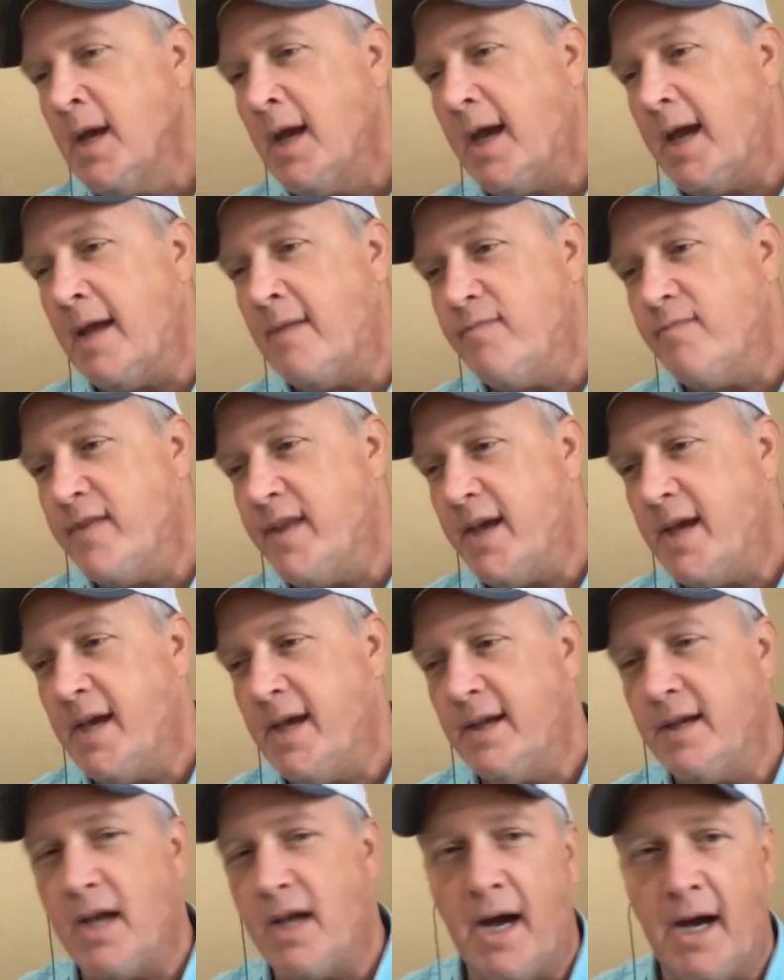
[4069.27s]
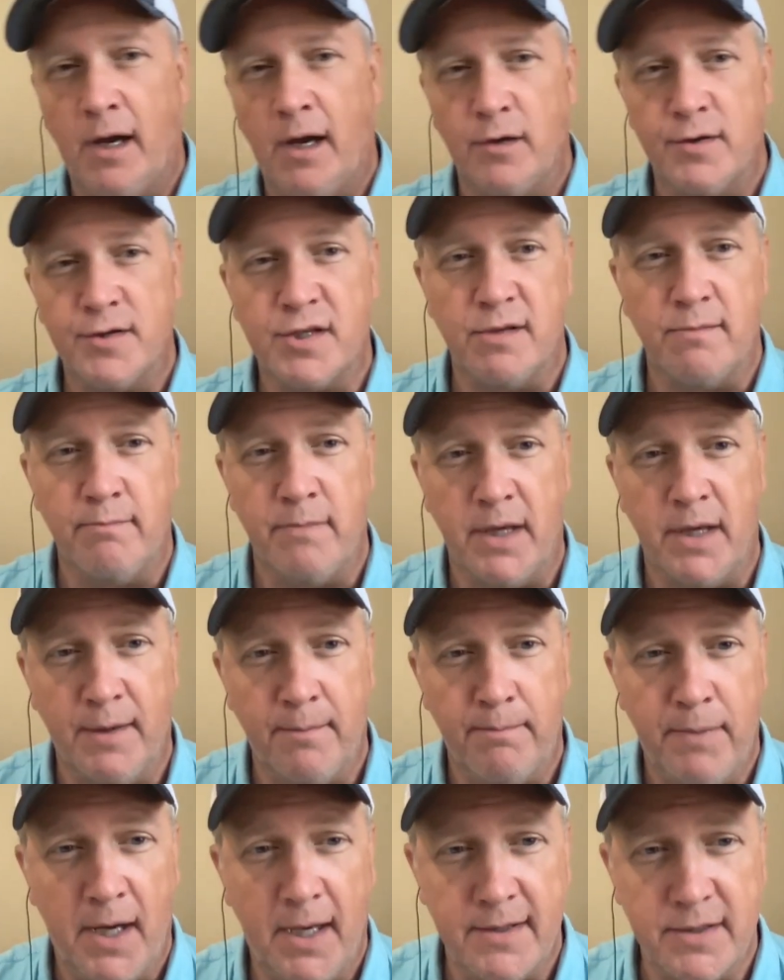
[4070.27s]
And then I'll submit a
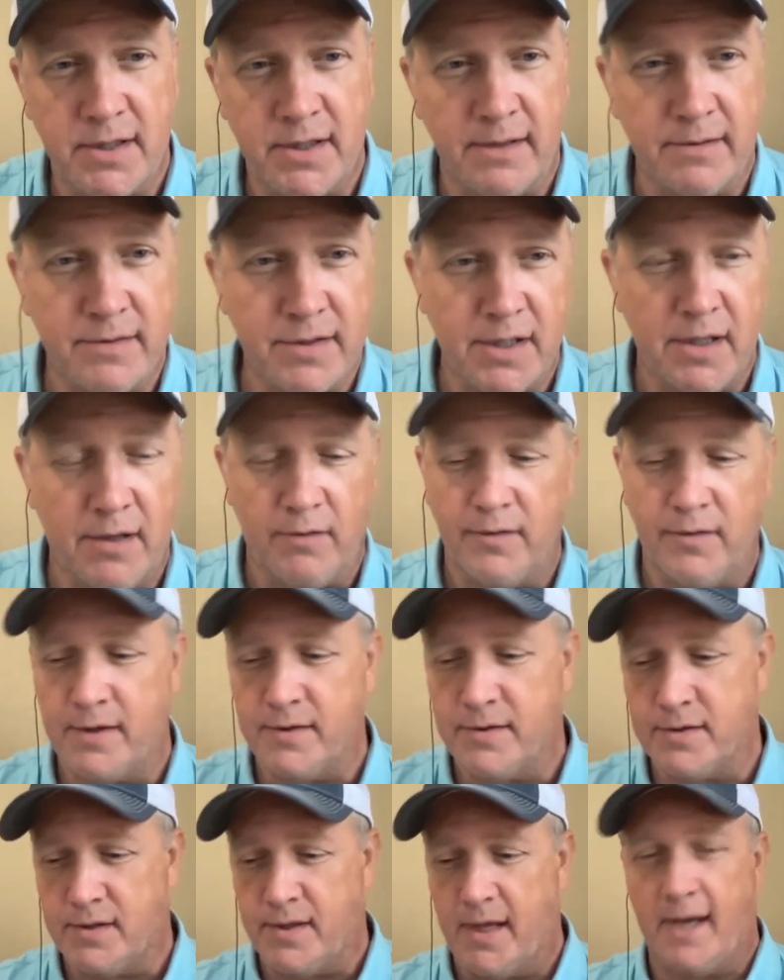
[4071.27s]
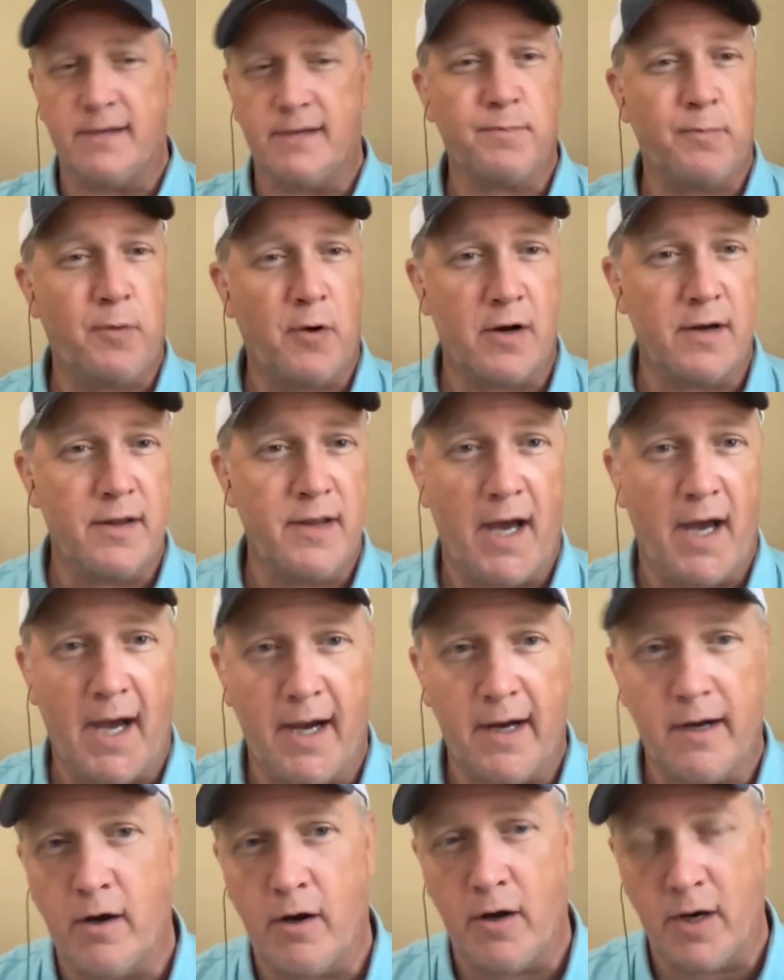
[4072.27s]
budget. So there's that's part of the
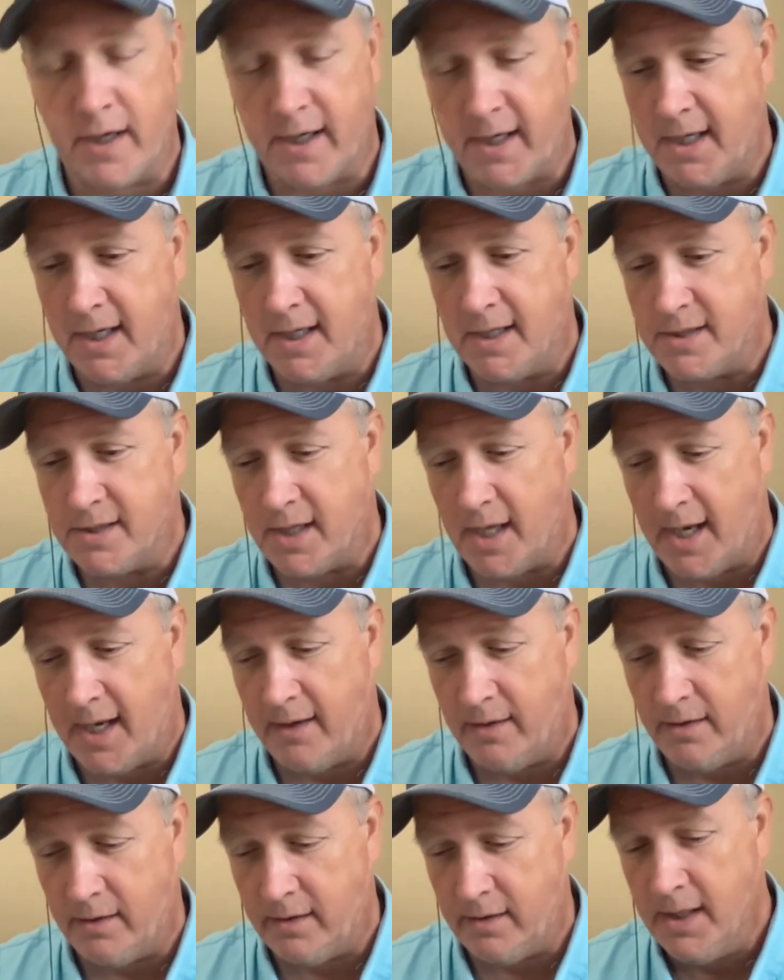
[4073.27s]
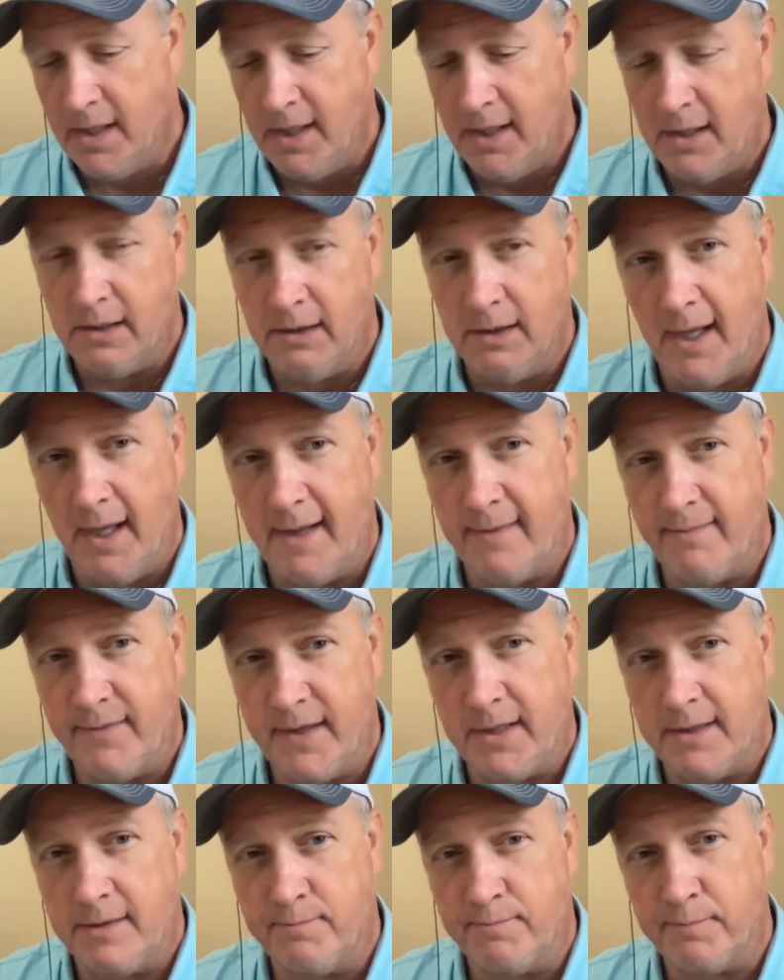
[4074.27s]
hierarchy is I'll let
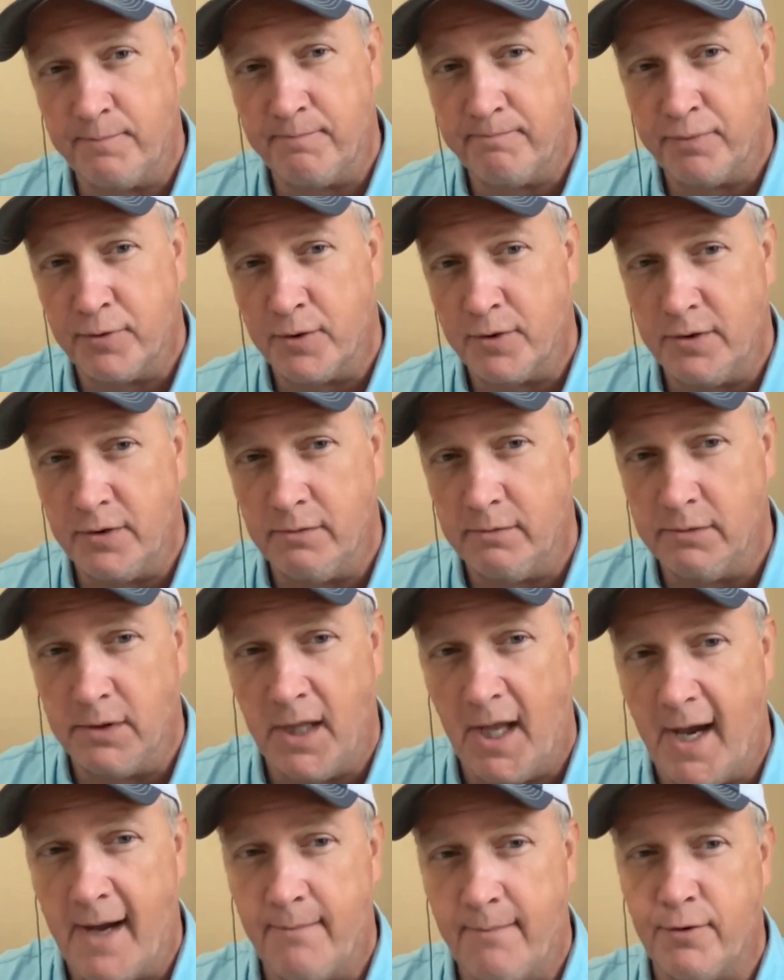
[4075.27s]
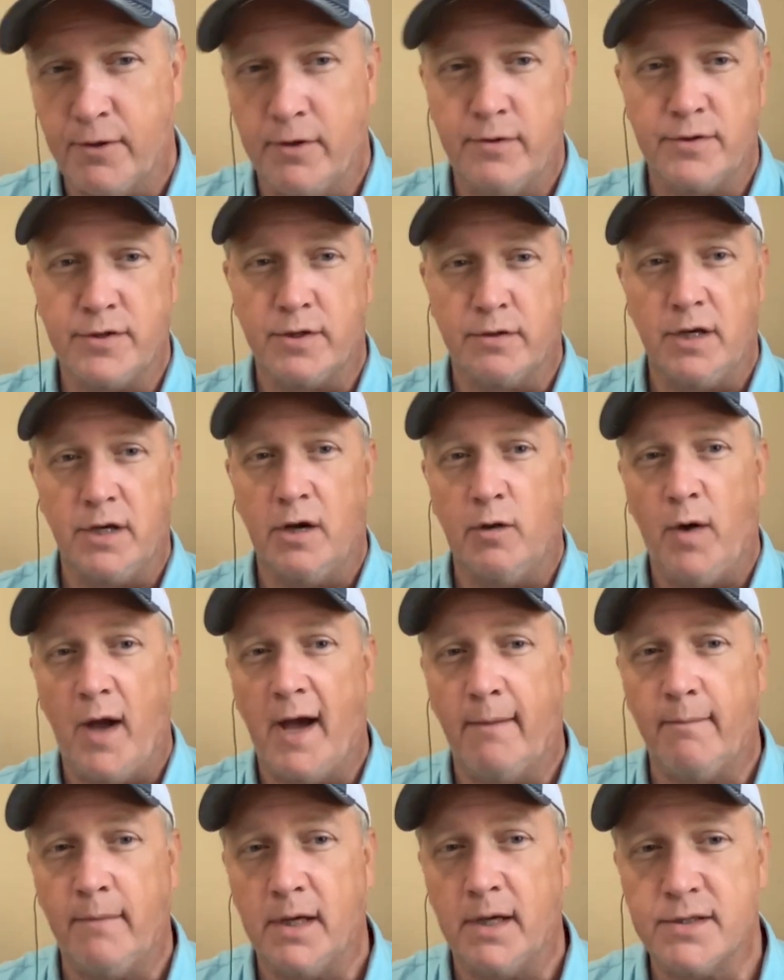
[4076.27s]
the line producer know
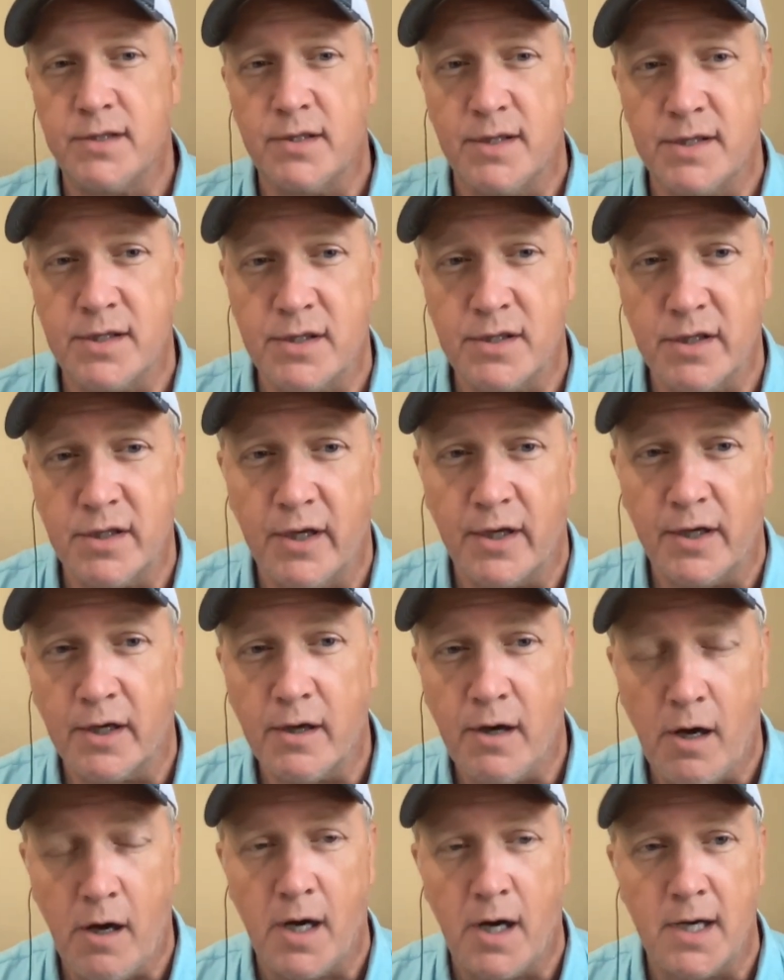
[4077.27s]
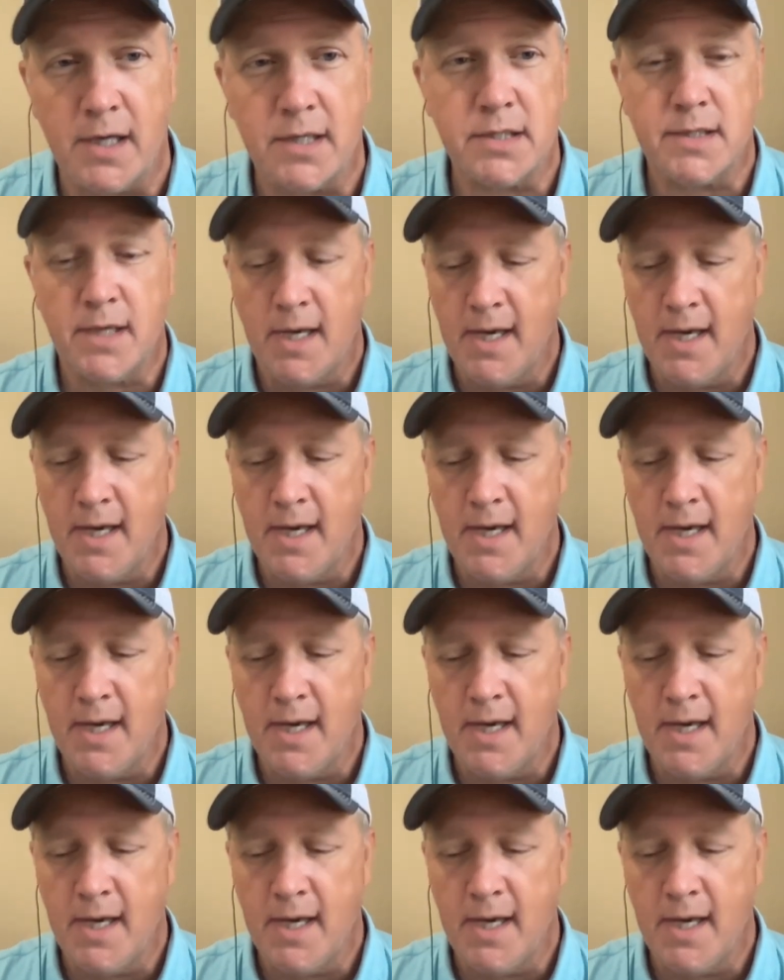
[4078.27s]
how much this is going to cost.